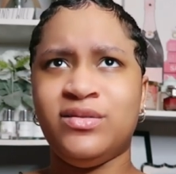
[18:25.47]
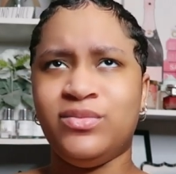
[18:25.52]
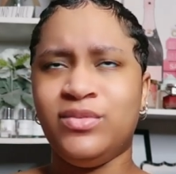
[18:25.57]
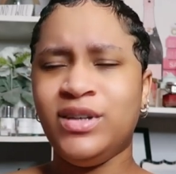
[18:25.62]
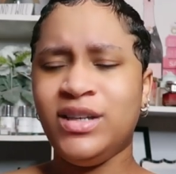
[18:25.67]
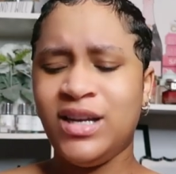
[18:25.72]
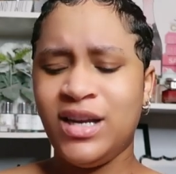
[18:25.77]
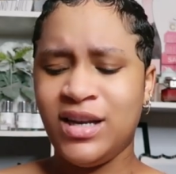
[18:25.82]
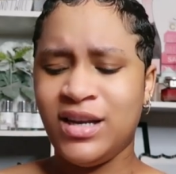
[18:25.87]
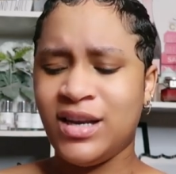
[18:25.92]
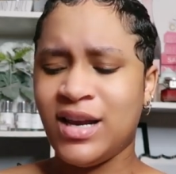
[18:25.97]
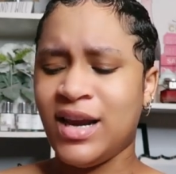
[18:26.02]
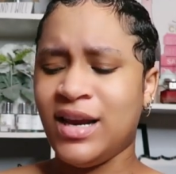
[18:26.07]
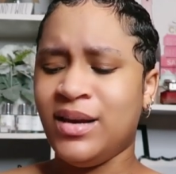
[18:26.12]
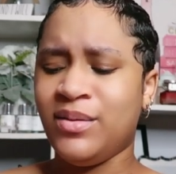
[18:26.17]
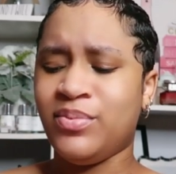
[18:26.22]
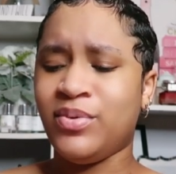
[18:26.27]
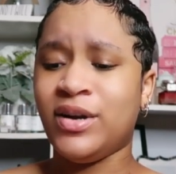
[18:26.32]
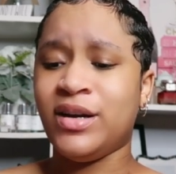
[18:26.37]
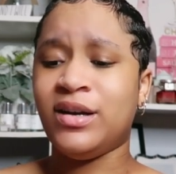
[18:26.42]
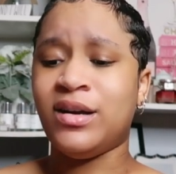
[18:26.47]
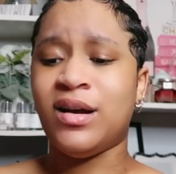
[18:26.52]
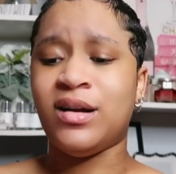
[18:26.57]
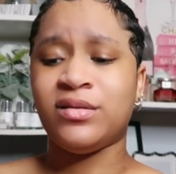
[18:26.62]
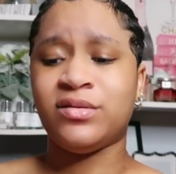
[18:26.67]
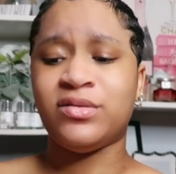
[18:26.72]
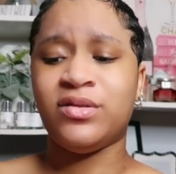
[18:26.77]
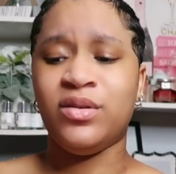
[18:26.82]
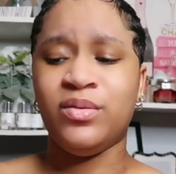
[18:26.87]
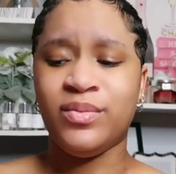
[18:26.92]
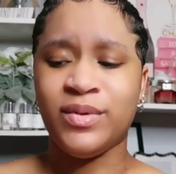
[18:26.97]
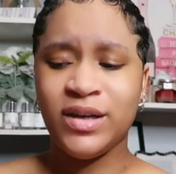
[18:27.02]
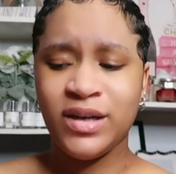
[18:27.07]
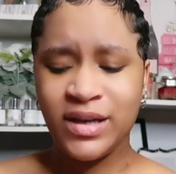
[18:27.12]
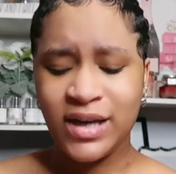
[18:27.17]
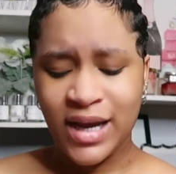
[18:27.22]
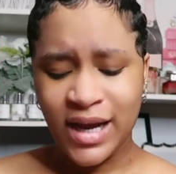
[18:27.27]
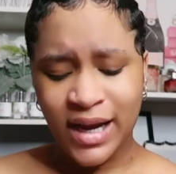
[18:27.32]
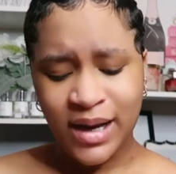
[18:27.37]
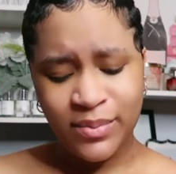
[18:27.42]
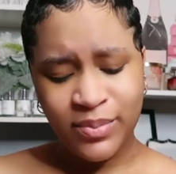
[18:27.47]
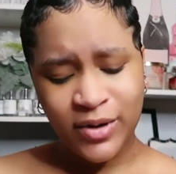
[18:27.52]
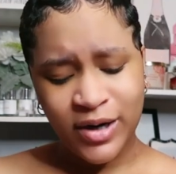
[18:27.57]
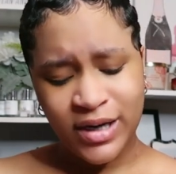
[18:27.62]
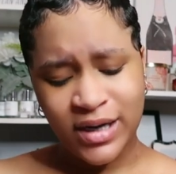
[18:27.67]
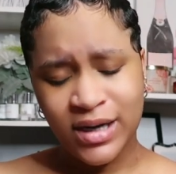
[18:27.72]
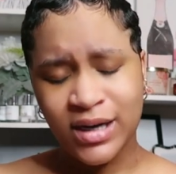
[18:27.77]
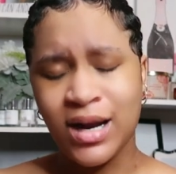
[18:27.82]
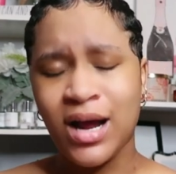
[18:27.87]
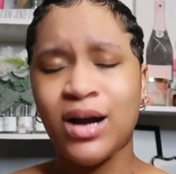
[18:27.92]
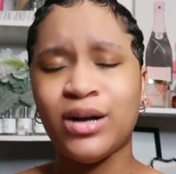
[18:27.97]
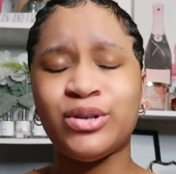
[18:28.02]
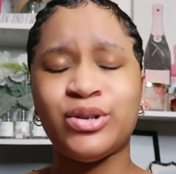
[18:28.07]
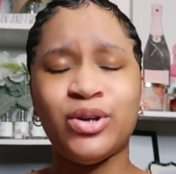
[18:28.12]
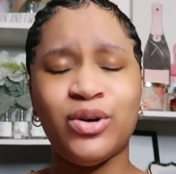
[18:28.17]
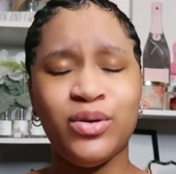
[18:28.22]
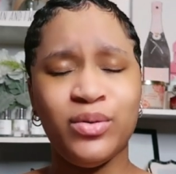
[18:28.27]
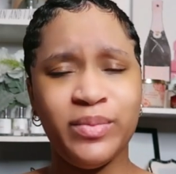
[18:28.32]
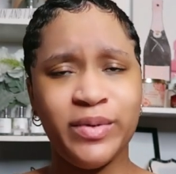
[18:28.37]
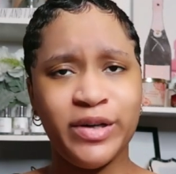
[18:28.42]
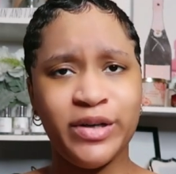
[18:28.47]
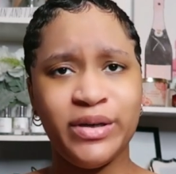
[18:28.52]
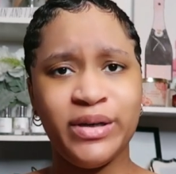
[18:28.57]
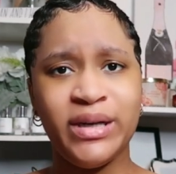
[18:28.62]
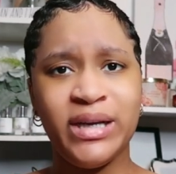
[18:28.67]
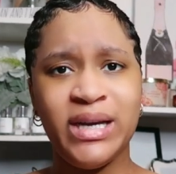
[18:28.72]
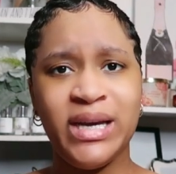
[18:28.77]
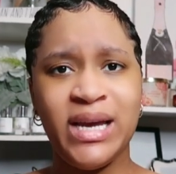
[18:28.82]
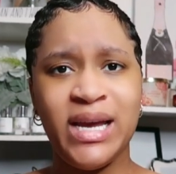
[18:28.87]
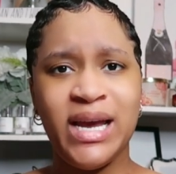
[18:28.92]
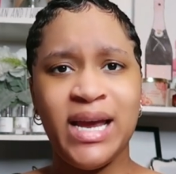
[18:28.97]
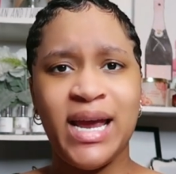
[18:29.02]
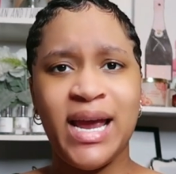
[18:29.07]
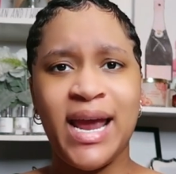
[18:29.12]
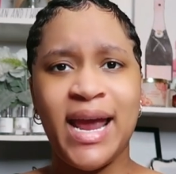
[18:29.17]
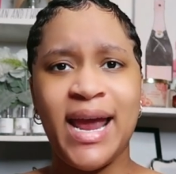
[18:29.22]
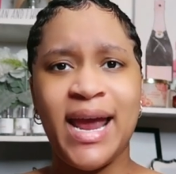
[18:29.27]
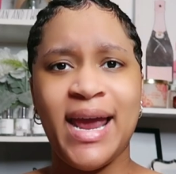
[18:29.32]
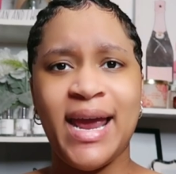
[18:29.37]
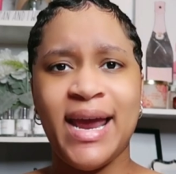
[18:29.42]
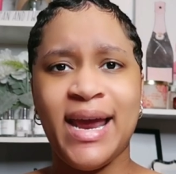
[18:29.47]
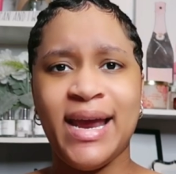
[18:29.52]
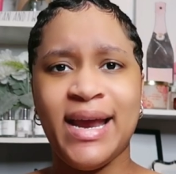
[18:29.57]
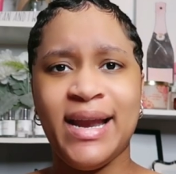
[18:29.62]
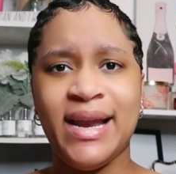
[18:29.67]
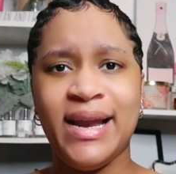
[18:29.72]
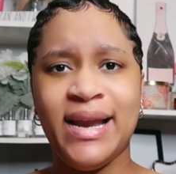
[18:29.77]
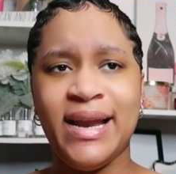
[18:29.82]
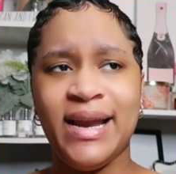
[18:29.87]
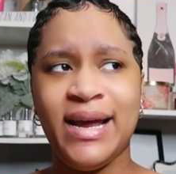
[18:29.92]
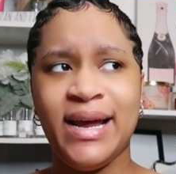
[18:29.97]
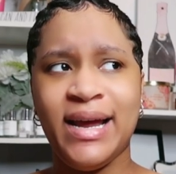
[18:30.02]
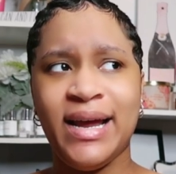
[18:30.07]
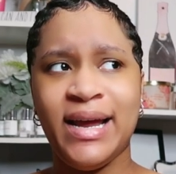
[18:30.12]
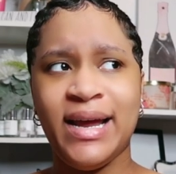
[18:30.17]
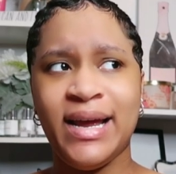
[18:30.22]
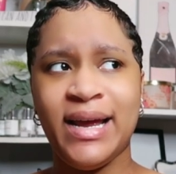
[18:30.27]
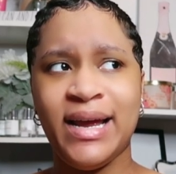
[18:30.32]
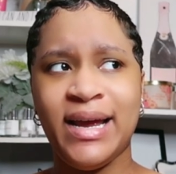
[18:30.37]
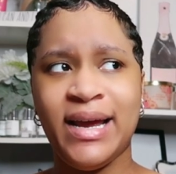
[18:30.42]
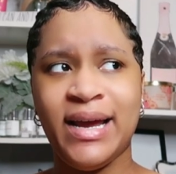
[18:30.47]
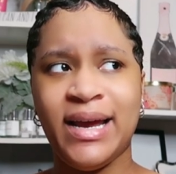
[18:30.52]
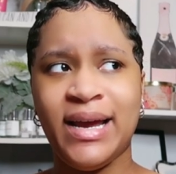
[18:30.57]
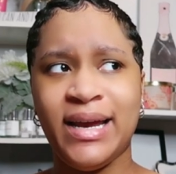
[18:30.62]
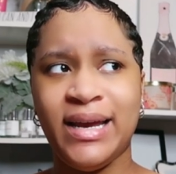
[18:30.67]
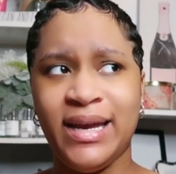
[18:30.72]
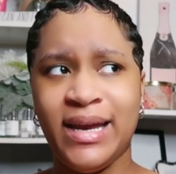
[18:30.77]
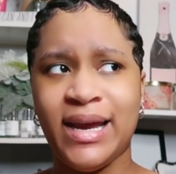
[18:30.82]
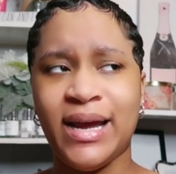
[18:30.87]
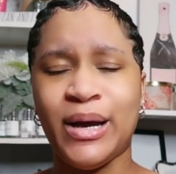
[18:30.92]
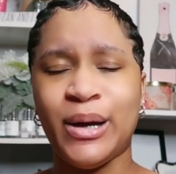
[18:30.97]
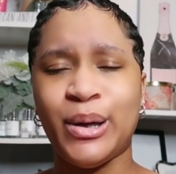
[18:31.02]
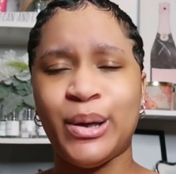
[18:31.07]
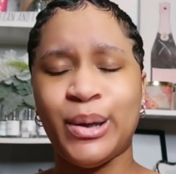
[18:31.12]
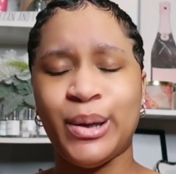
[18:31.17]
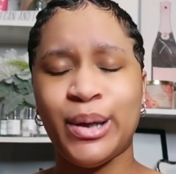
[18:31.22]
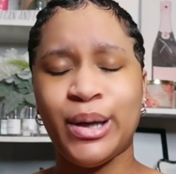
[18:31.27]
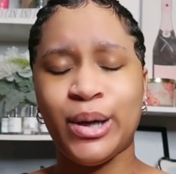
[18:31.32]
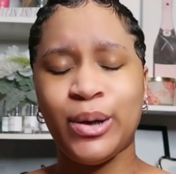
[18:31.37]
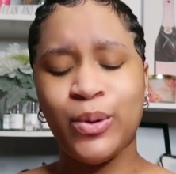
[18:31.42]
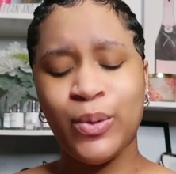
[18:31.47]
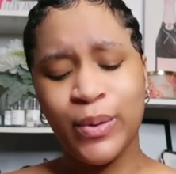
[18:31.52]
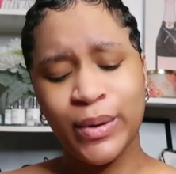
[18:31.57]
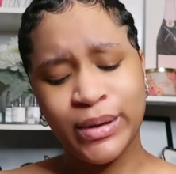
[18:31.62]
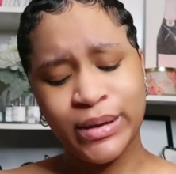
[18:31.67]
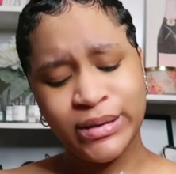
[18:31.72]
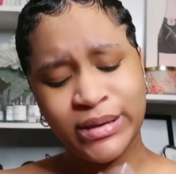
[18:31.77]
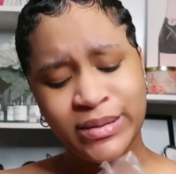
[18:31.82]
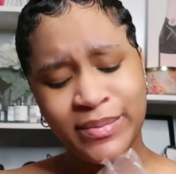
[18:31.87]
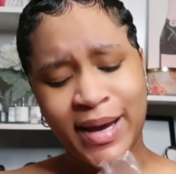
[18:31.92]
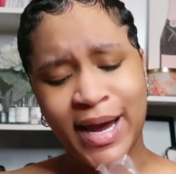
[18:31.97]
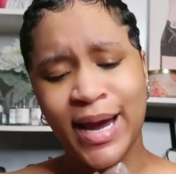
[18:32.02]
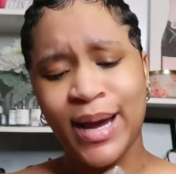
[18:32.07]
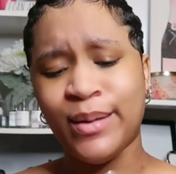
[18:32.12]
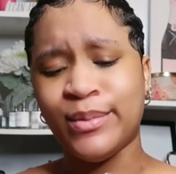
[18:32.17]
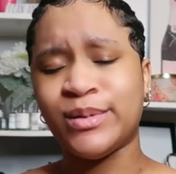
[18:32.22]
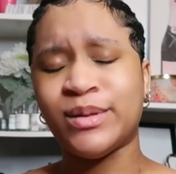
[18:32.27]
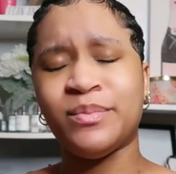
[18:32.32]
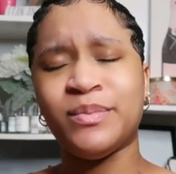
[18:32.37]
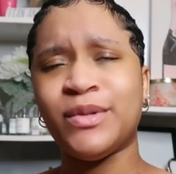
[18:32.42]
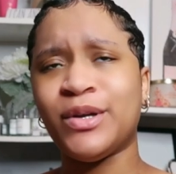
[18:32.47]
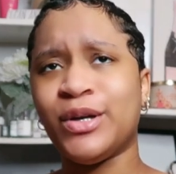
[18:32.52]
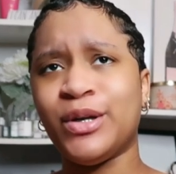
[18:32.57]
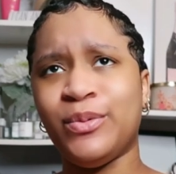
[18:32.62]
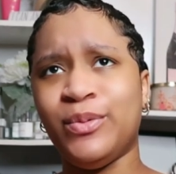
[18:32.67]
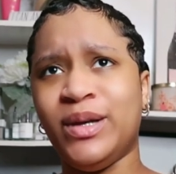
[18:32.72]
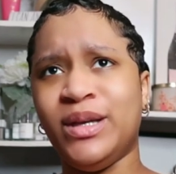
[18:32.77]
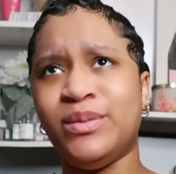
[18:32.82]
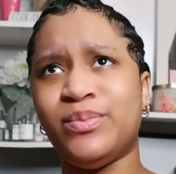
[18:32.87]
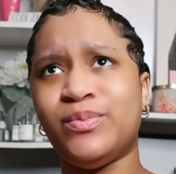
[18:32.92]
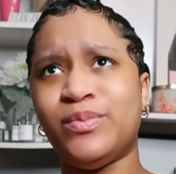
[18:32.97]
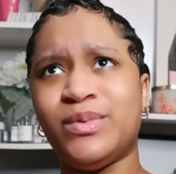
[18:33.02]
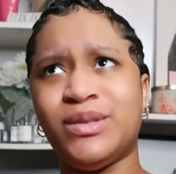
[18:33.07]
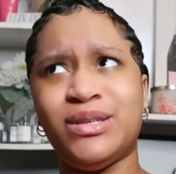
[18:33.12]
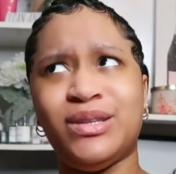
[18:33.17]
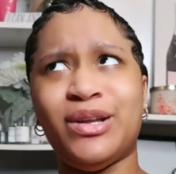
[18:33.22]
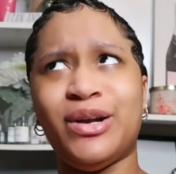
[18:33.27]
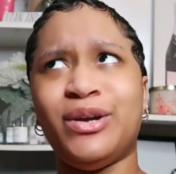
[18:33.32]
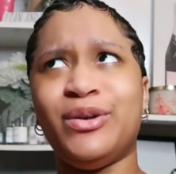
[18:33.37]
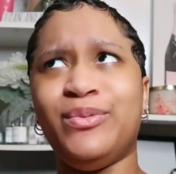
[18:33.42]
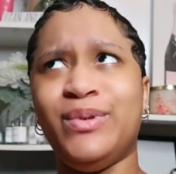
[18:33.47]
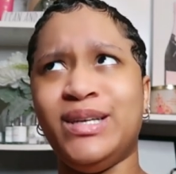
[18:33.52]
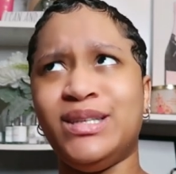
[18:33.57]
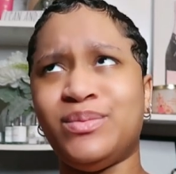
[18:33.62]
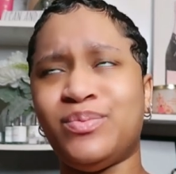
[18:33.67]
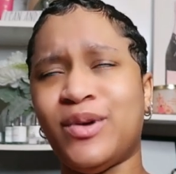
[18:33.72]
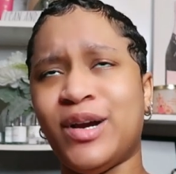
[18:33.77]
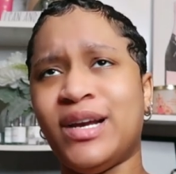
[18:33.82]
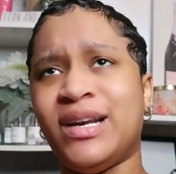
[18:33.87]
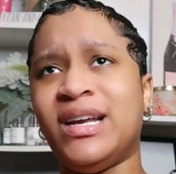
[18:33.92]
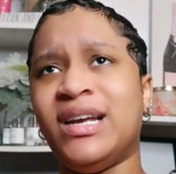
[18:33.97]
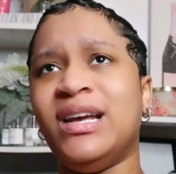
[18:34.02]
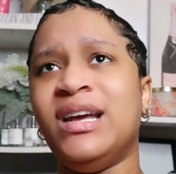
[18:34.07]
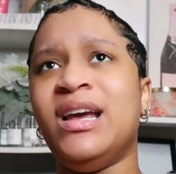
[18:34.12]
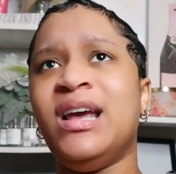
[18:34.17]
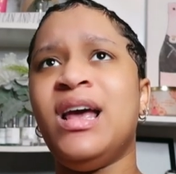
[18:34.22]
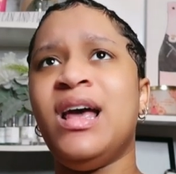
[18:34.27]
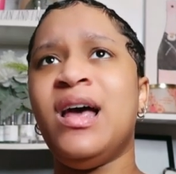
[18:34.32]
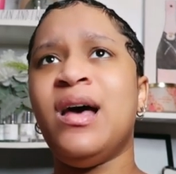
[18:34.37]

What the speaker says: What day did I get pregnant? October, honey. I got pregnant in October, and yeah, according to my apps, I'm 30 weeks pregnant.